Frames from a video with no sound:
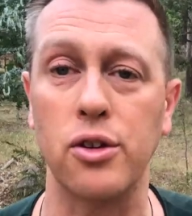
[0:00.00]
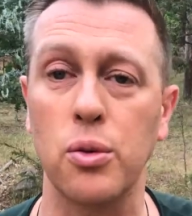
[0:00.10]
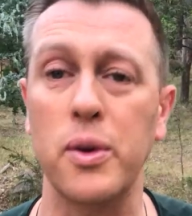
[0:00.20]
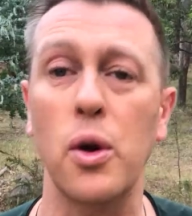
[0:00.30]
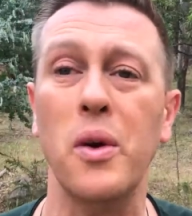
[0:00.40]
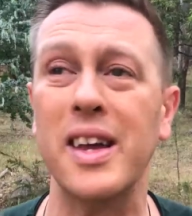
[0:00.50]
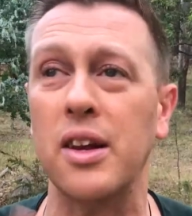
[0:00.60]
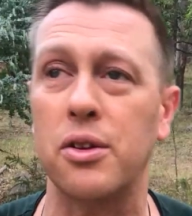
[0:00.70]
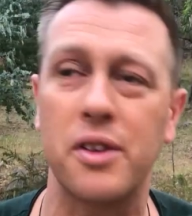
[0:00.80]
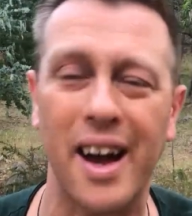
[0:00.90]
So we don't wanna
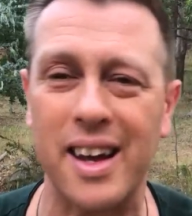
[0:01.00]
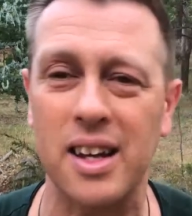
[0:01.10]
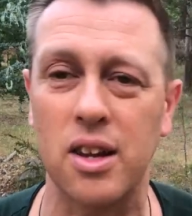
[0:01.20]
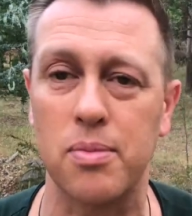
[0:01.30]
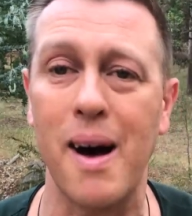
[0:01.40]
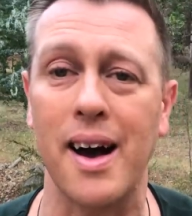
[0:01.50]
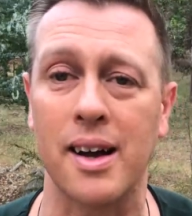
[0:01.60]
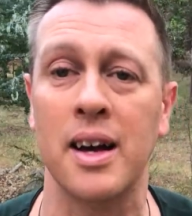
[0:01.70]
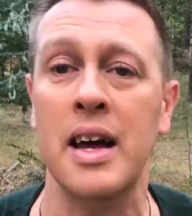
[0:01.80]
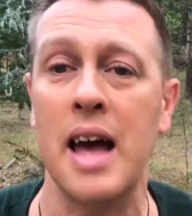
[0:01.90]
get stuck in this
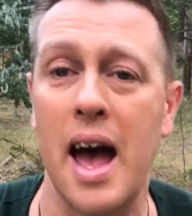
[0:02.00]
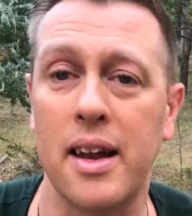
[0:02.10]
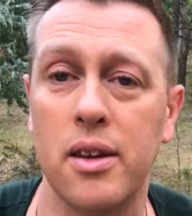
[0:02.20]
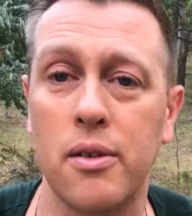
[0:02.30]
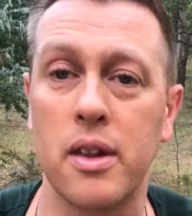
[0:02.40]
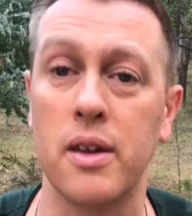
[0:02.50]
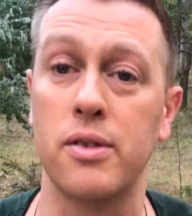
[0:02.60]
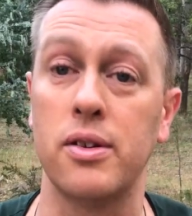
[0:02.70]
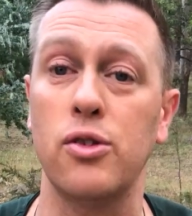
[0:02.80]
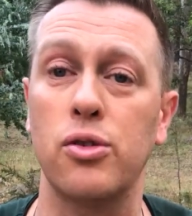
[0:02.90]
muck, and the, the
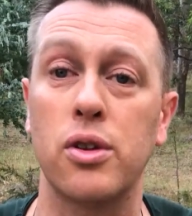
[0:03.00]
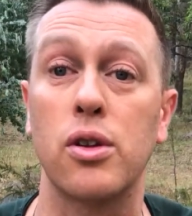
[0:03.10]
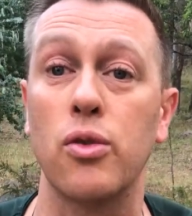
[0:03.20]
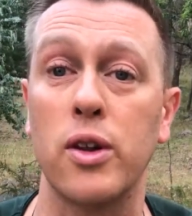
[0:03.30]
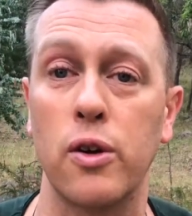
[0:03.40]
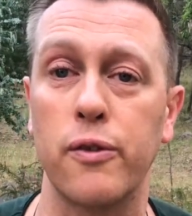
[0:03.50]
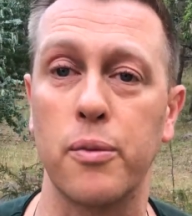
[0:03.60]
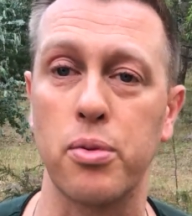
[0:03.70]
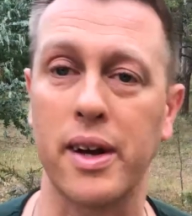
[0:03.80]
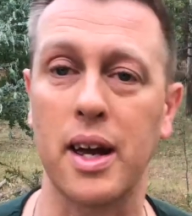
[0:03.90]
citruses are really good for
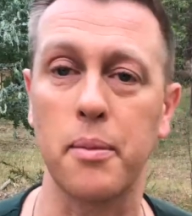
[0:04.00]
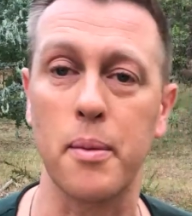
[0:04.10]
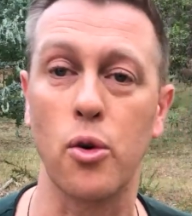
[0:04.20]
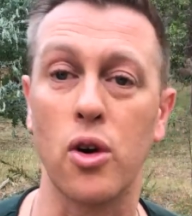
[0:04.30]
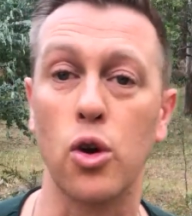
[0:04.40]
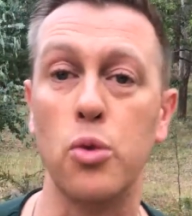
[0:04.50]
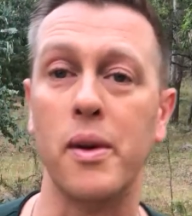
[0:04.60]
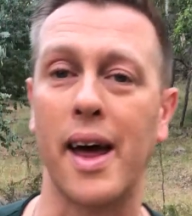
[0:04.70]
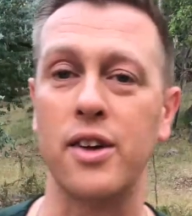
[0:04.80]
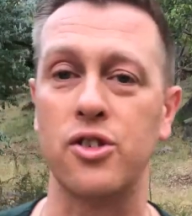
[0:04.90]
bringing a bit more
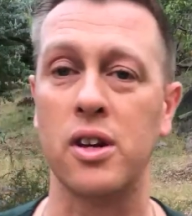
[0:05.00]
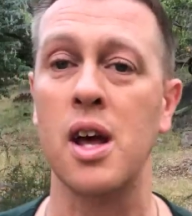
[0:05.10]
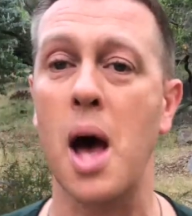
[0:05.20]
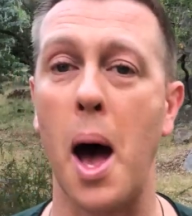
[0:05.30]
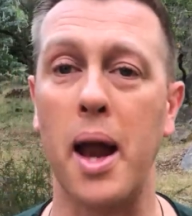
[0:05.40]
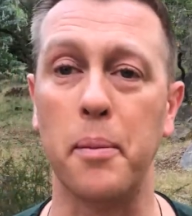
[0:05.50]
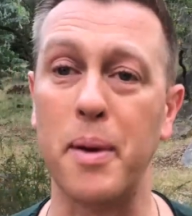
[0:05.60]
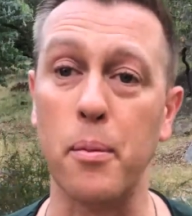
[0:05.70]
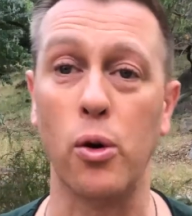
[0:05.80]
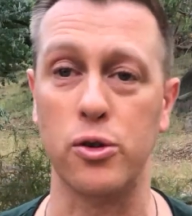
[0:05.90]
illumination and a
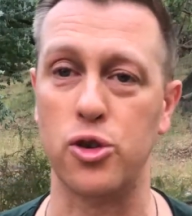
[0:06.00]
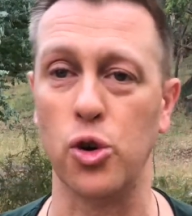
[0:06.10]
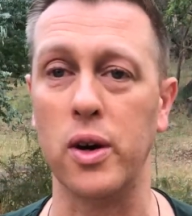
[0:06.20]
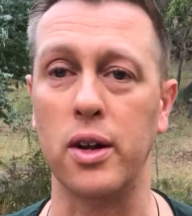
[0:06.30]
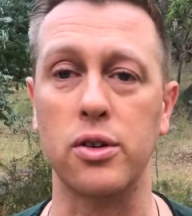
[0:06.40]
bit more joy.